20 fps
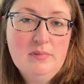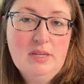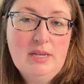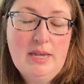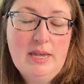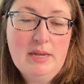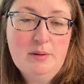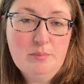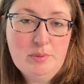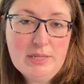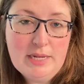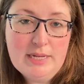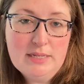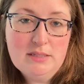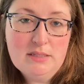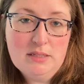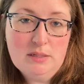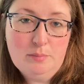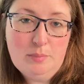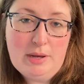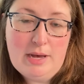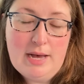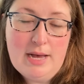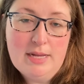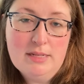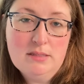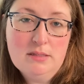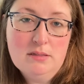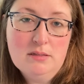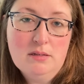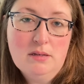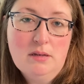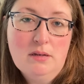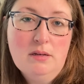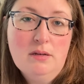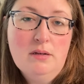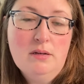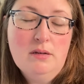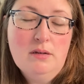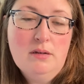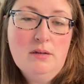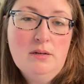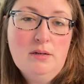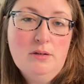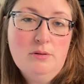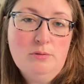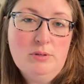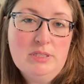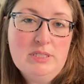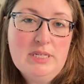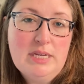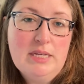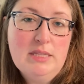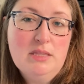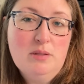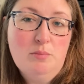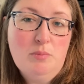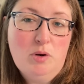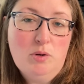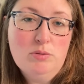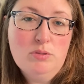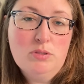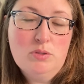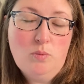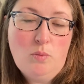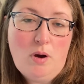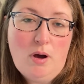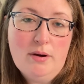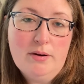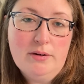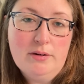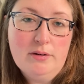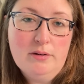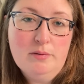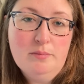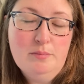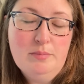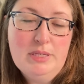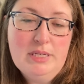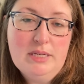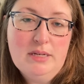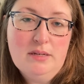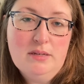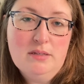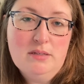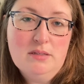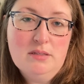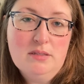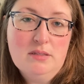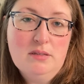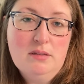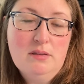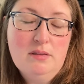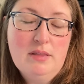and plastic pots retain the most water because